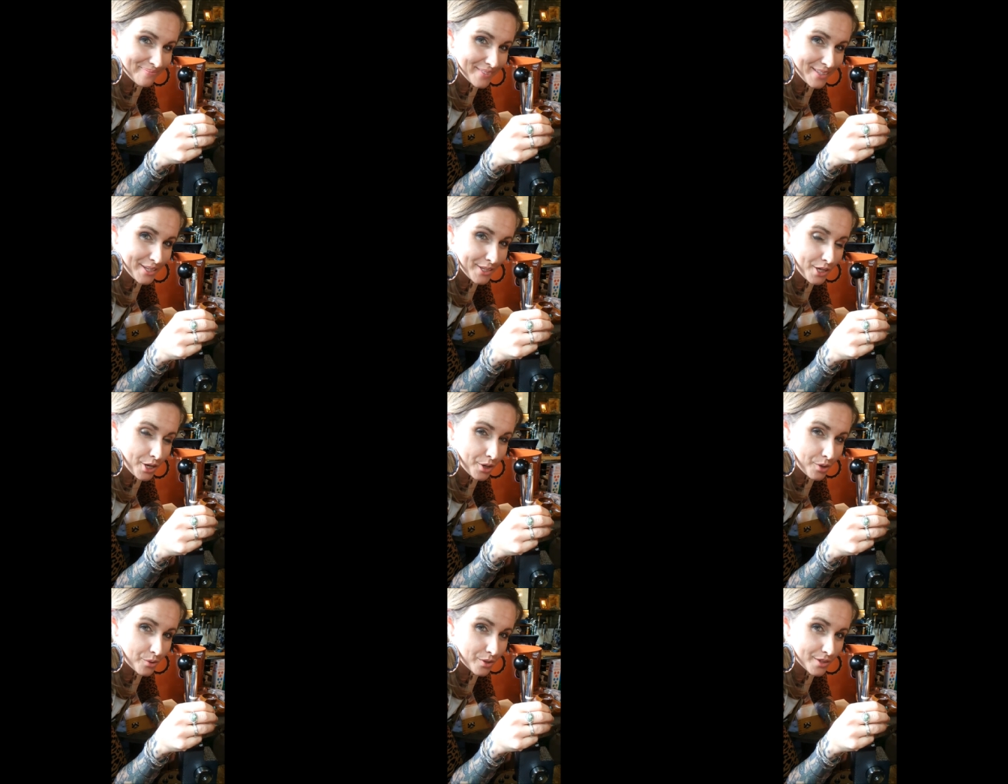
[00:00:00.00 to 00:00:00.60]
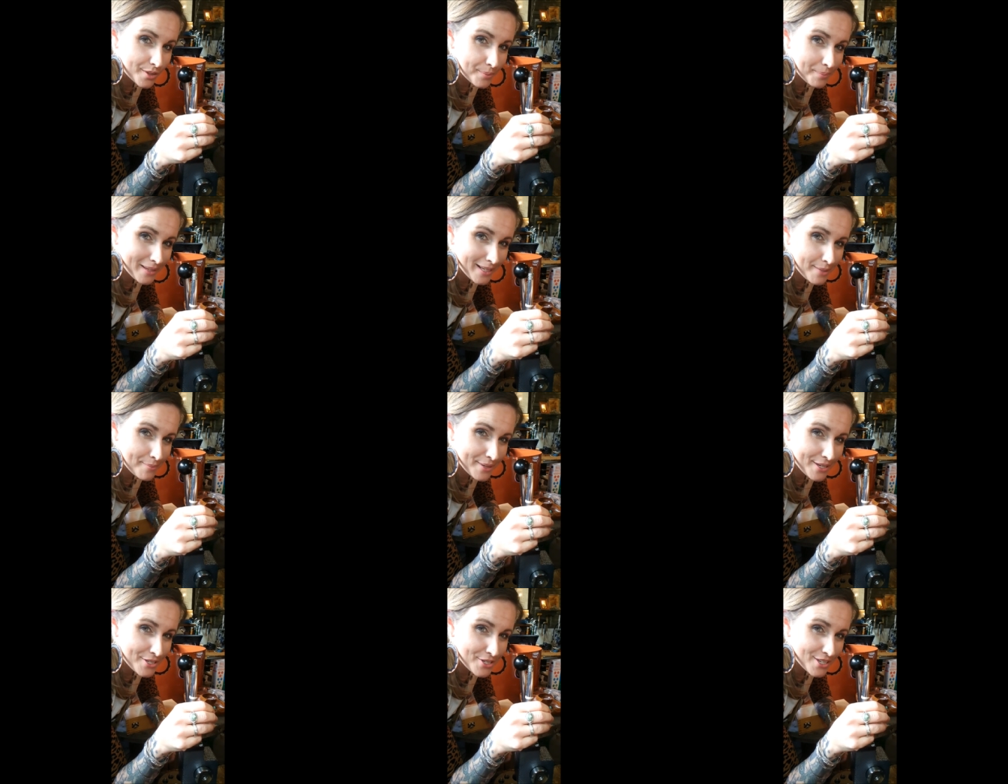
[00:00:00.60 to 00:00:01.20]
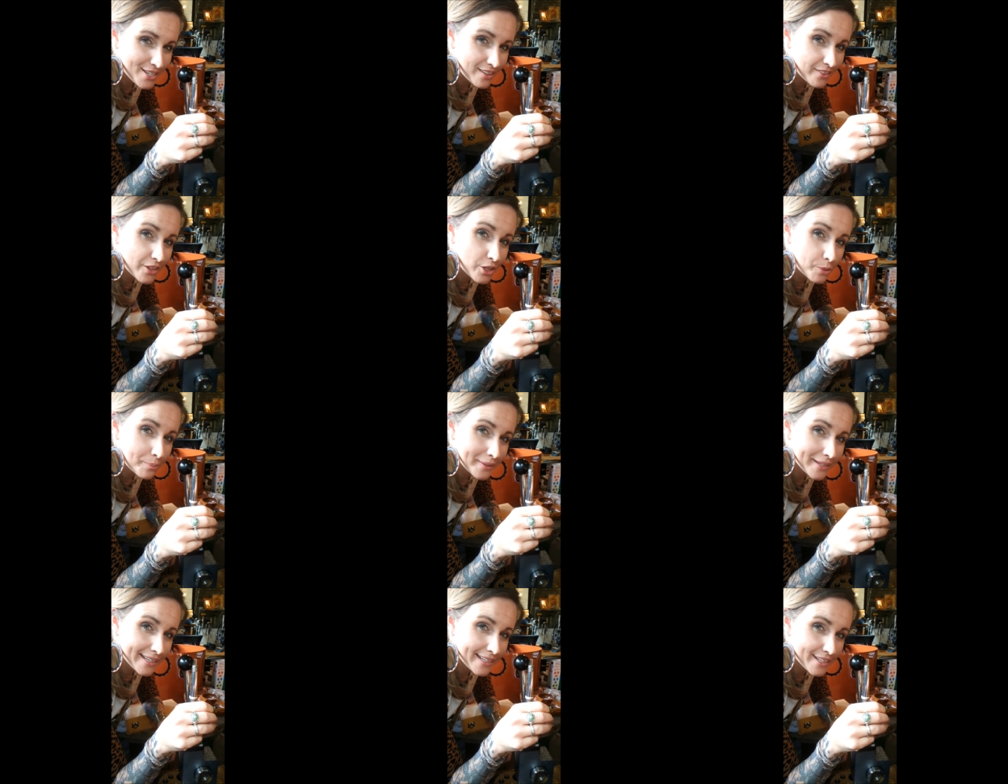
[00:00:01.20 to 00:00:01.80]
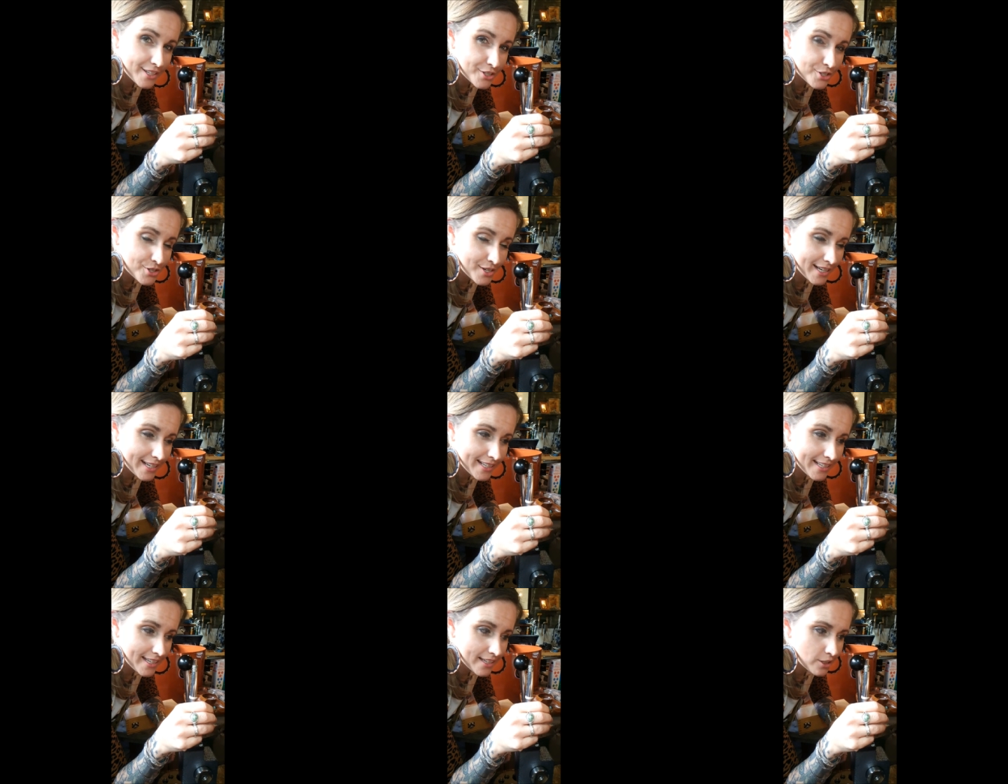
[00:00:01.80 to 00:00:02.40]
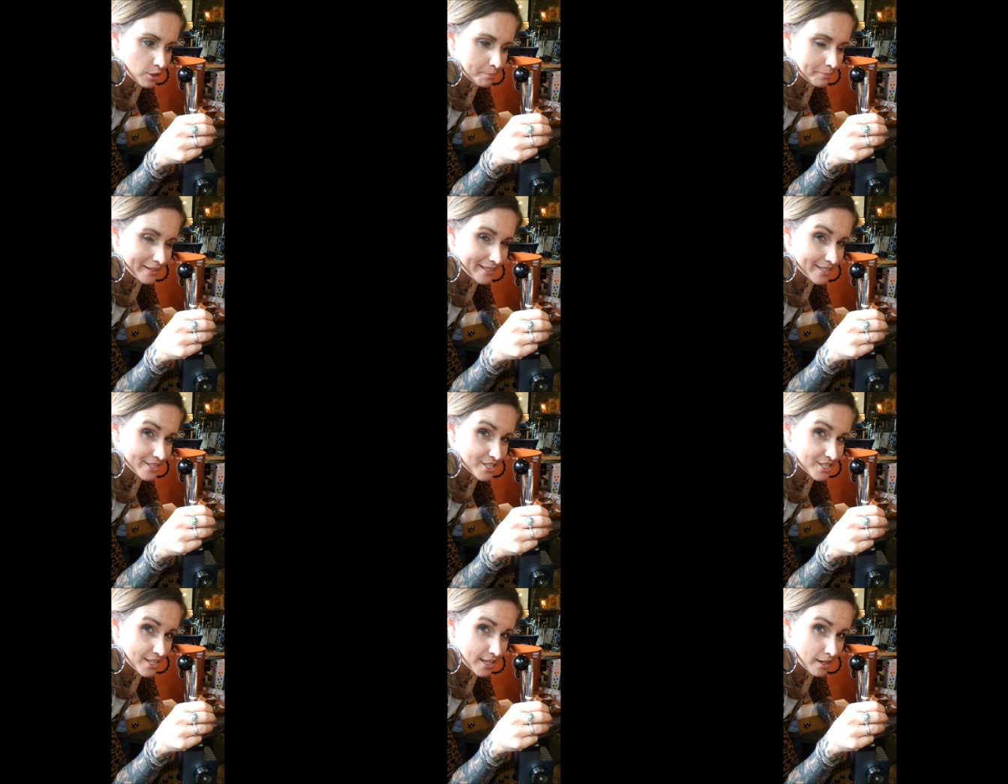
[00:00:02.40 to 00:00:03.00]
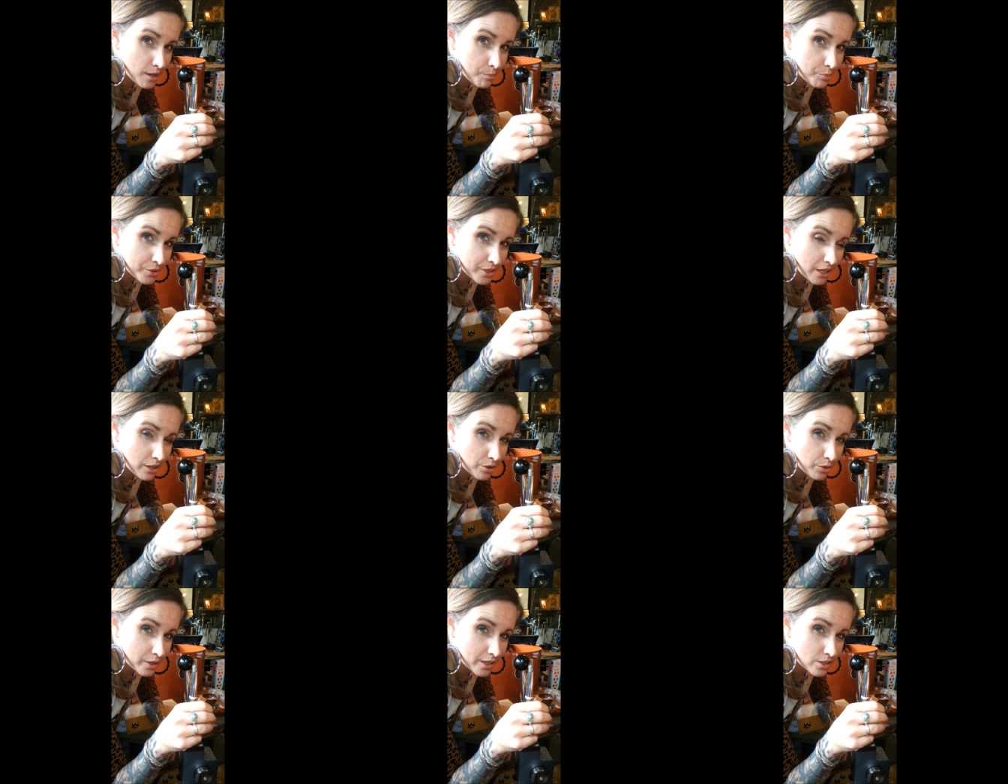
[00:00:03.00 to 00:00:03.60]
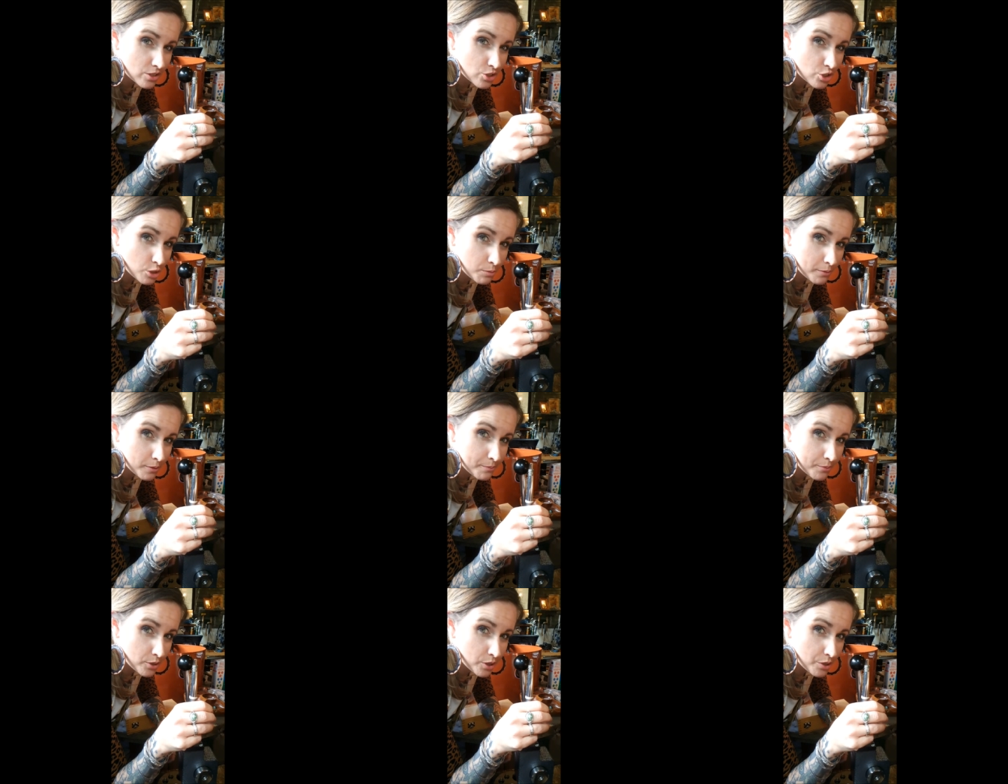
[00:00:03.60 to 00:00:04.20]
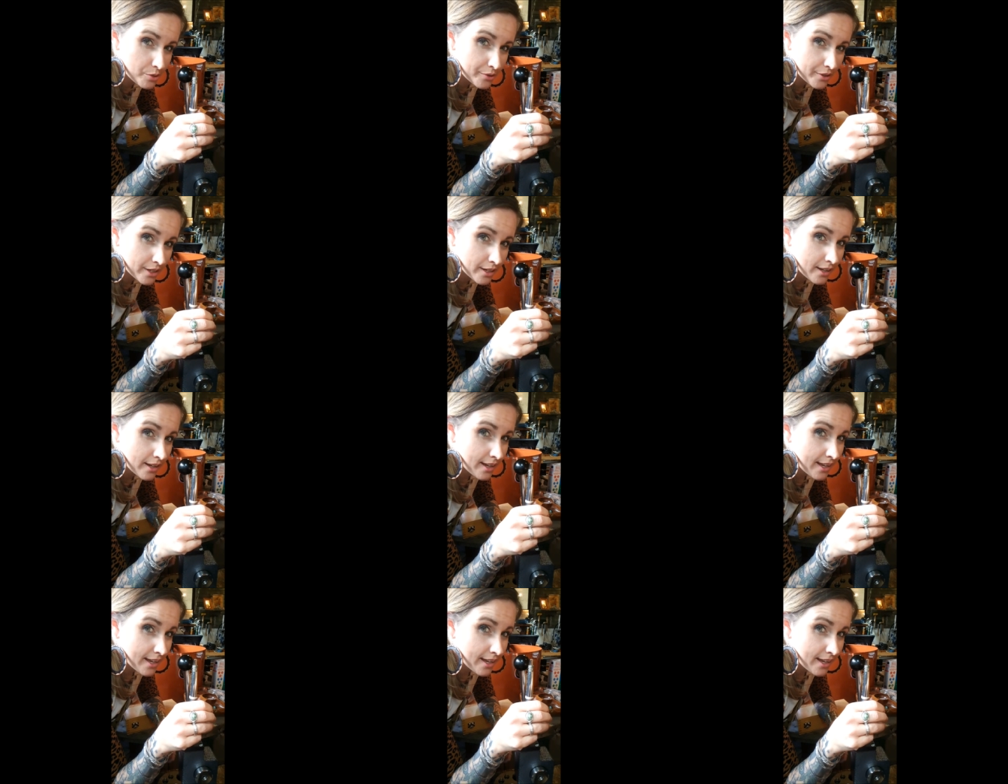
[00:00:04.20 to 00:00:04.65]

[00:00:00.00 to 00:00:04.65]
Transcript: you know, you're penny pinching a little bit, you're trying to get your bench set up without going super broke.